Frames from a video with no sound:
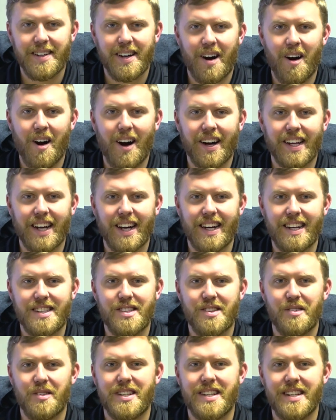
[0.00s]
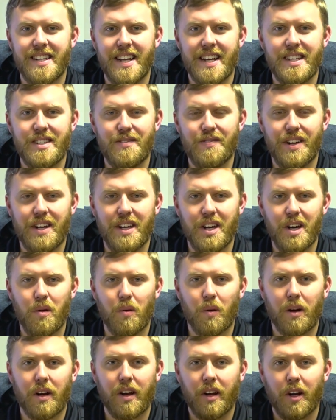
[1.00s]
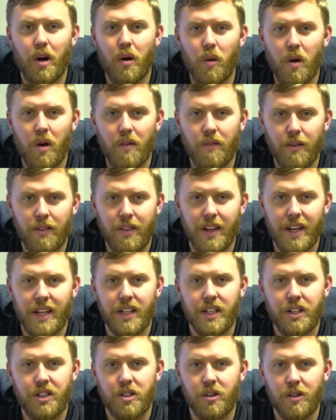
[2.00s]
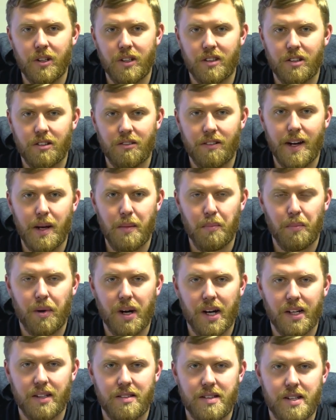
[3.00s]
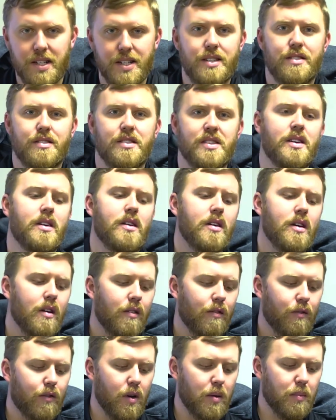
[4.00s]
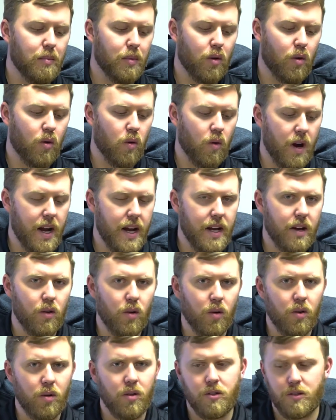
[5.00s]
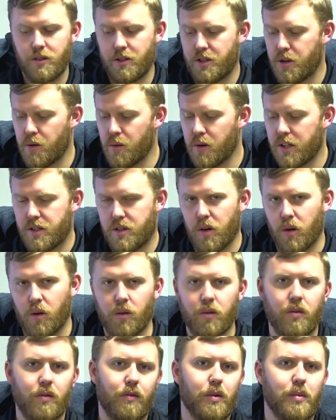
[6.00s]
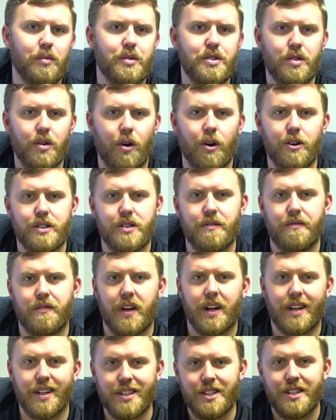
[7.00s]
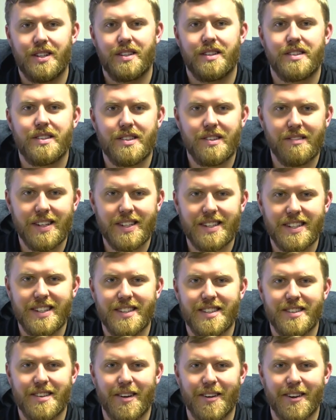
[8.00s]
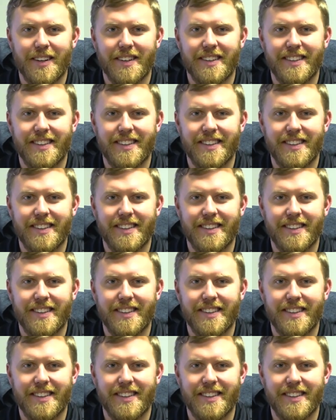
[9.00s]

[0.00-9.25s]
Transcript: All right, guys, so in today's video, we're gonna go over the insurance claim process from cradle to adult, from start to finish. So let's get started.